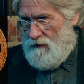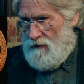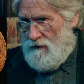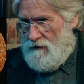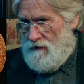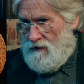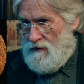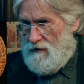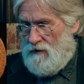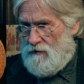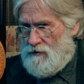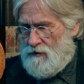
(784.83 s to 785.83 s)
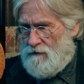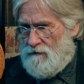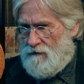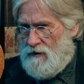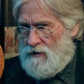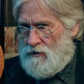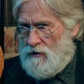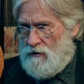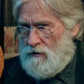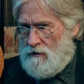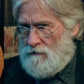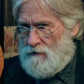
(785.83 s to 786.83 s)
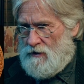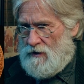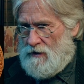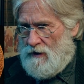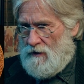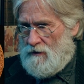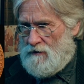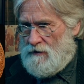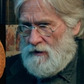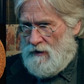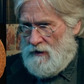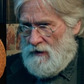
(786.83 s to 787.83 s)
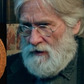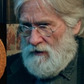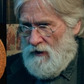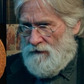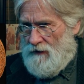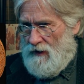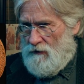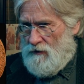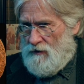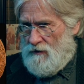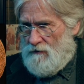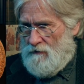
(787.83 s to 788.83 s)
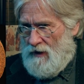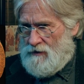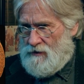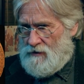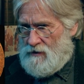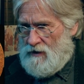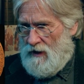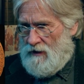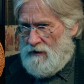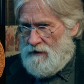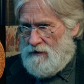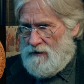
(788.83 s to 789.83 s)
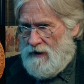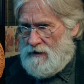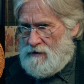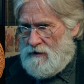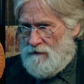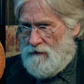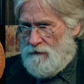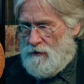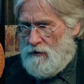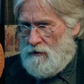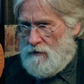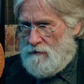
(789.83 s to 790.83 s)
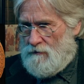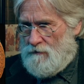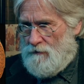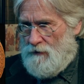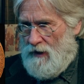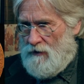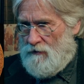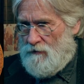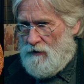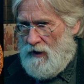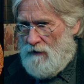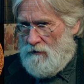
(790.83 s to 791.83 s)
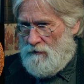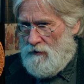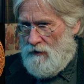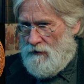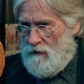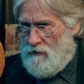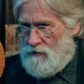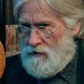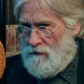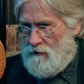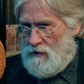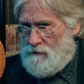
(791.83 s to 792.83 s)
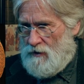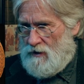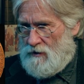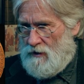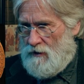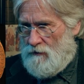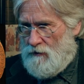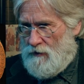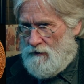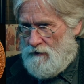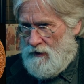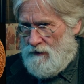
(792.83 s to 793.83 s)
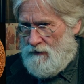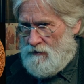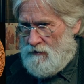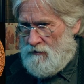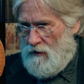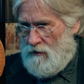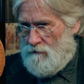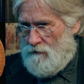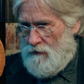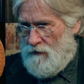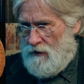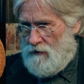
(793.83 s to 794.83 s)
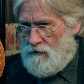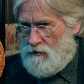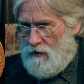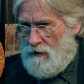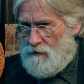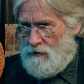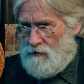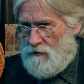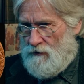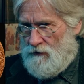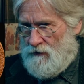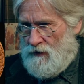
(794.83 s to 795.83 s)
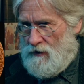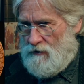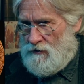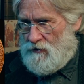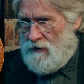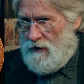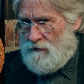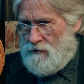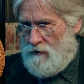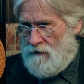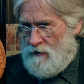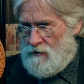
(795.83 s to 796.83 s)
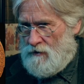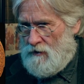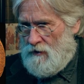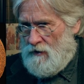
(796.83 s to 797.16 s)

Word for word: the use of internal detail on that one makes it slightly less of a pure pattern problem, although it's everything's being done with like these are hard, thicker stripes. These are thinner stripes on this